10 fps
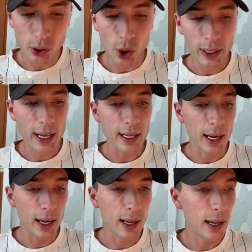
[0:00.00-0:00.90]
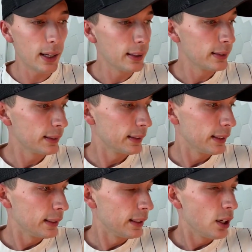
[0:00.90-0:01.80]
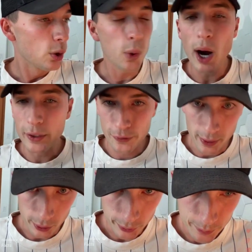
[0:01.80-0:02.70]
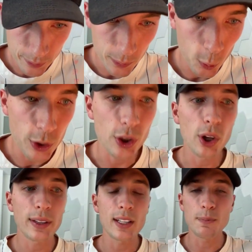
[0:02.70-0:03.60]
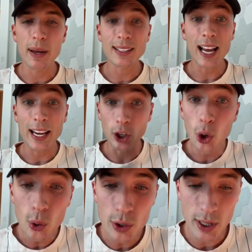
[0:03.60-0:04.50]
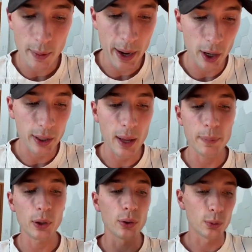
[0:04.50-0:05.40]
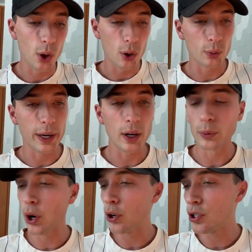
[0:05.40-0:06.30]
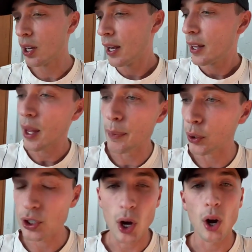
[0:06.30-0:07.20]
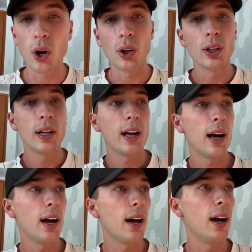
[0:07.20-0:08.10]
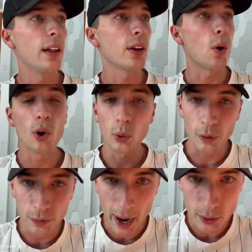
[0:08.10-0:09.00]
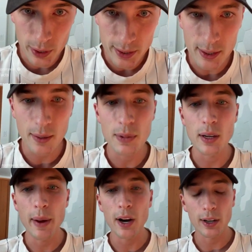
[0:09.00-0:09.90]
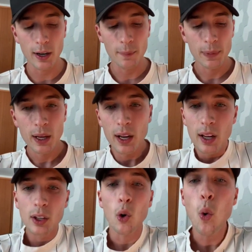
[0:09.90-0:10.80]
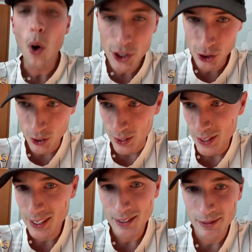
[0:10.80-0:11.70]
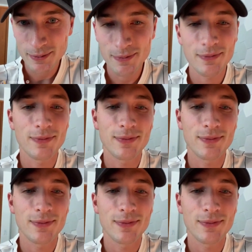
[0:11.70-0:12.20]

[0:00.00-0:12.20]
When you look at Rockefeller, when you look at these big tycoons in America that built the railroads, that built all the oil refinery systems in America, the question is,